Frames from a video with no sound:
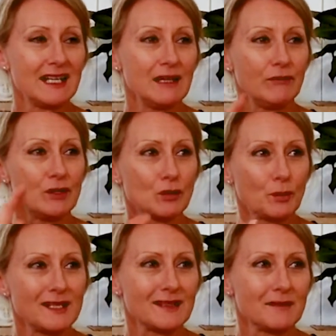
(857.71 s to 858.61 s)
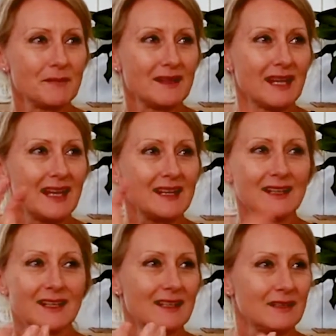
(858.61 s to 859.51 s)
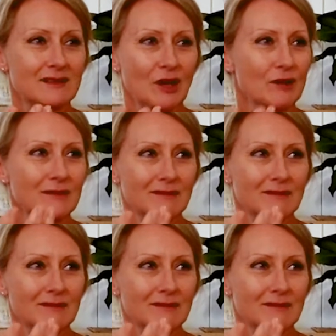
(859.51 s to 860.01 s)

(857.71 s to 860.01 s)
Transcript: If you twist them and they don't